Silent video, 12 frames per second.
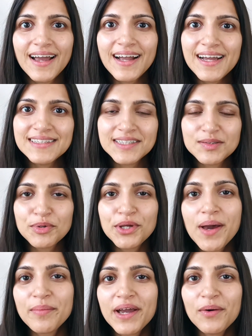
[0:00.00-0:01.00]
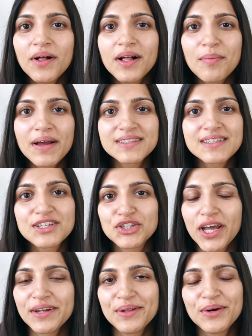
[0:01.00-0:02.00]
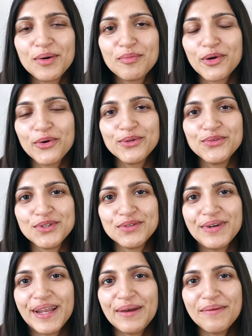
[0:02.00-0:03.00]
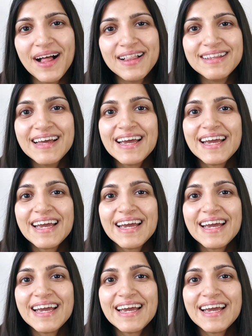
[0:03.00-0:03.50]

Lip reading: Hi guys, it's Poonam here. Welcome back to the channel. Hope you're all doing really well.